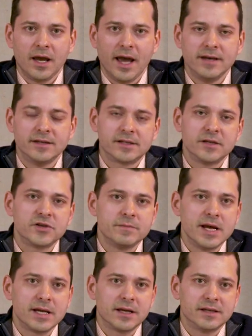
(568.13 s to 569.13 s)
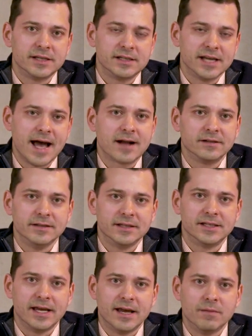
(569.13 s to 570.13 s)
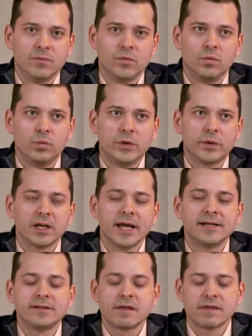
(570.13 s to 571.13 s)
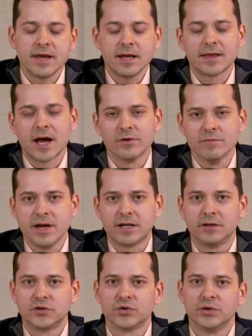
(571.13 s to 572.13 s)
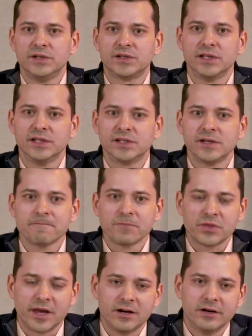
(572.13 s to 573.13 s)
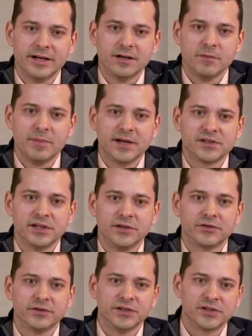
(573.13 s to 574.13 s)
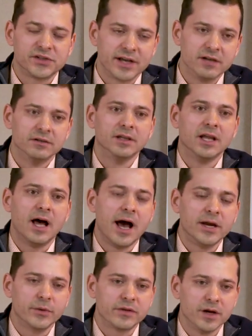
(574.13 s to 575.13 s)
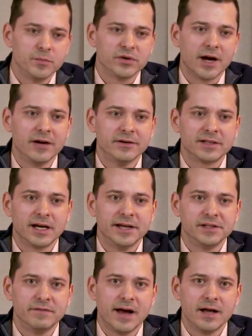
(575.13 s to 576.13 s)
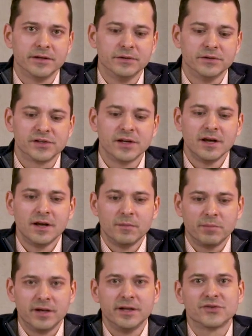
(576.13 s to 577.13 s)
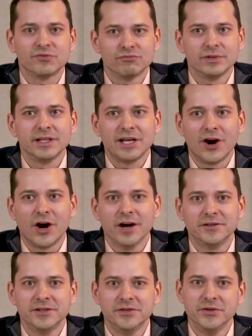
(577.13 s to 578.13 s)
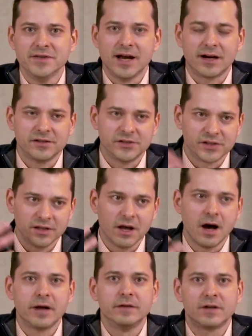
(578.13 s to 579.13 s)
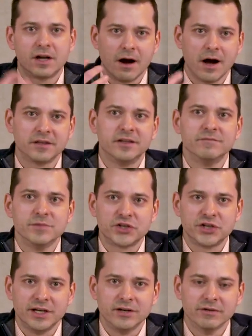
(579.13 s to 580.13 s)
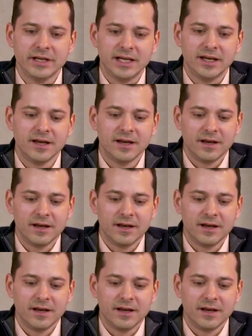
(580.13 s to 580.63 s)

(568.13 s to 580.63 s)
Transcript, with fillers: And decision making is exactly the same. We would like to think that we're making choices that are in our best interests, that are aligned with our prioritized values, but it's really hard to do that because there's a lot of cognitive machinery